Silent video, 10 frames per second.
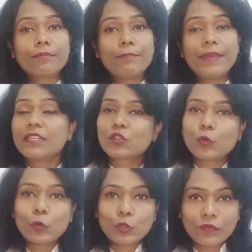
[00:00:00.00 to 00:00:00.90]
best
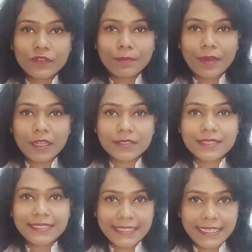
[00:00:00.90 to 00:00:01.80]
growth of the
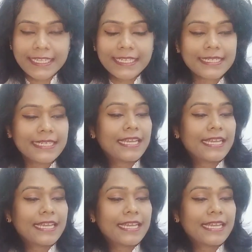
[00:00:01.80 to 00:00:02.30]
plants, correct?